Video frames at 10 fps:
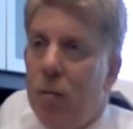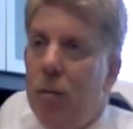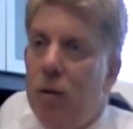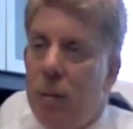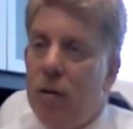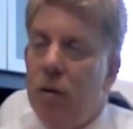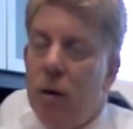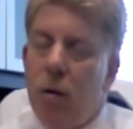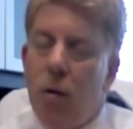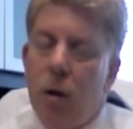but especially
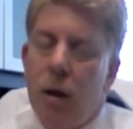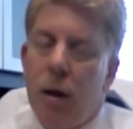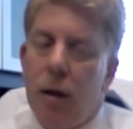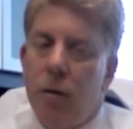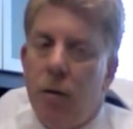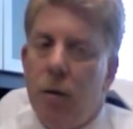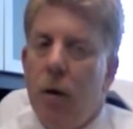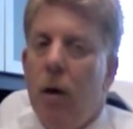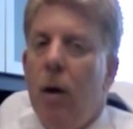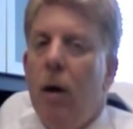colon cancer.
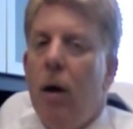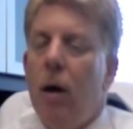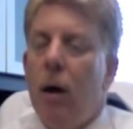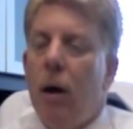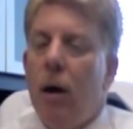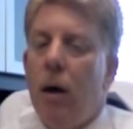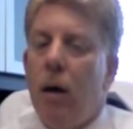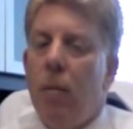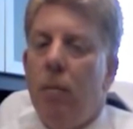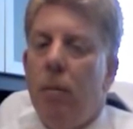
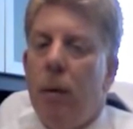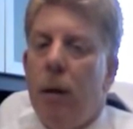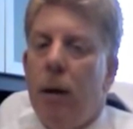And